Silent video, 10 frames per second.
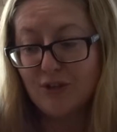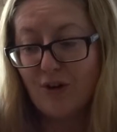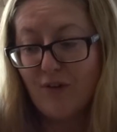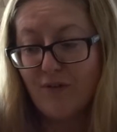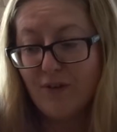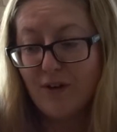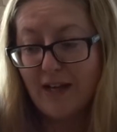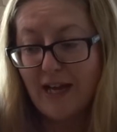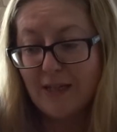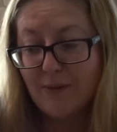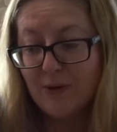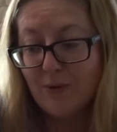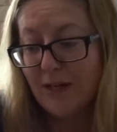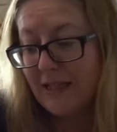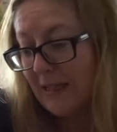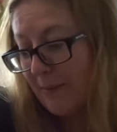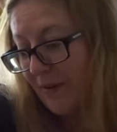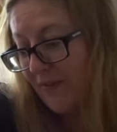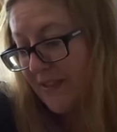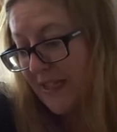off. Anyone know anything
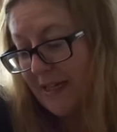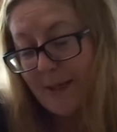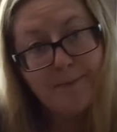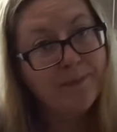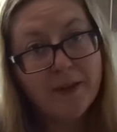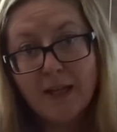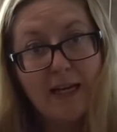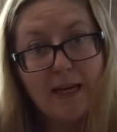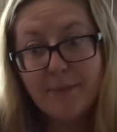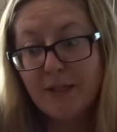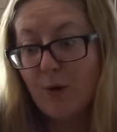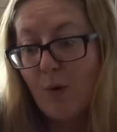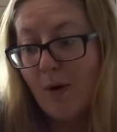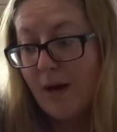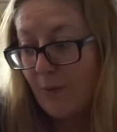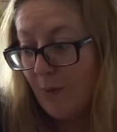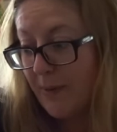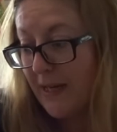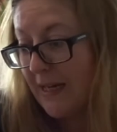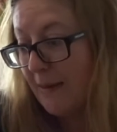about Fatali? Let me know. I won't
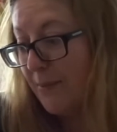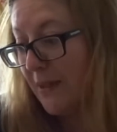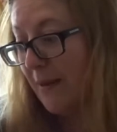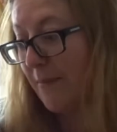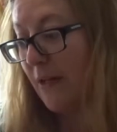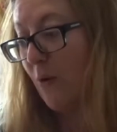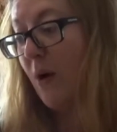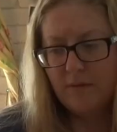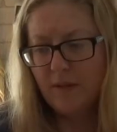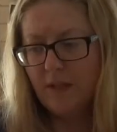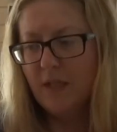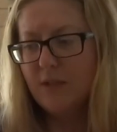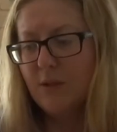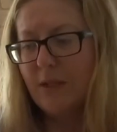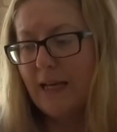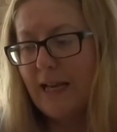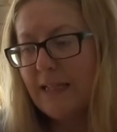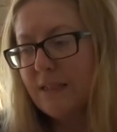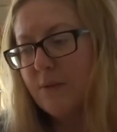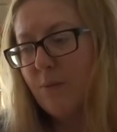be eating it, but let me know. So the
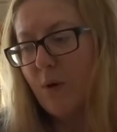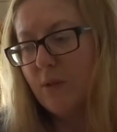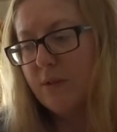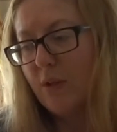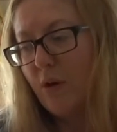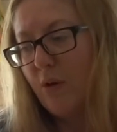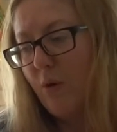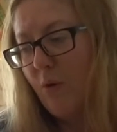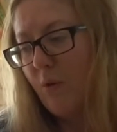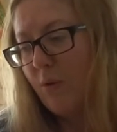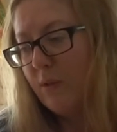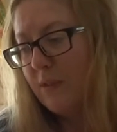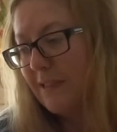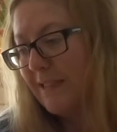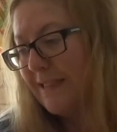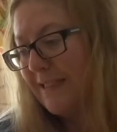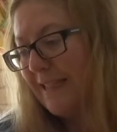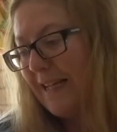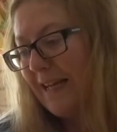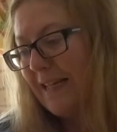last ones are called de
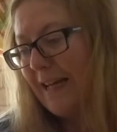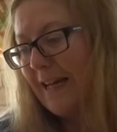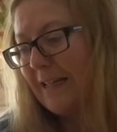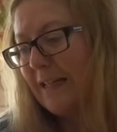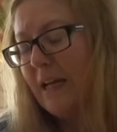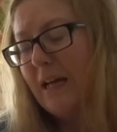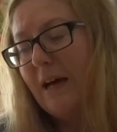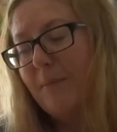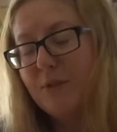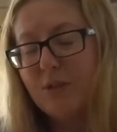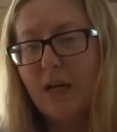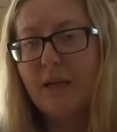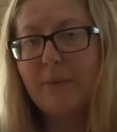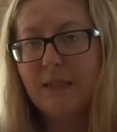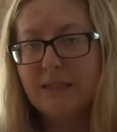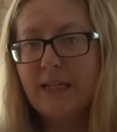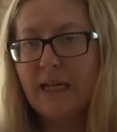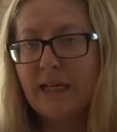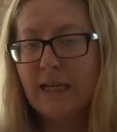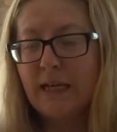Cayenne. I'm sure he means
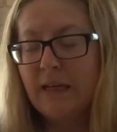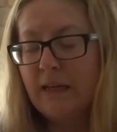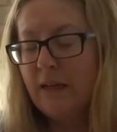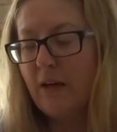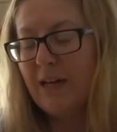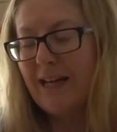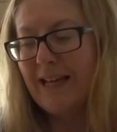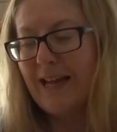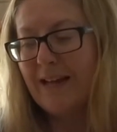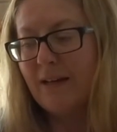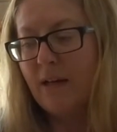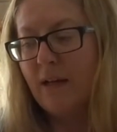cayenne or cayenne.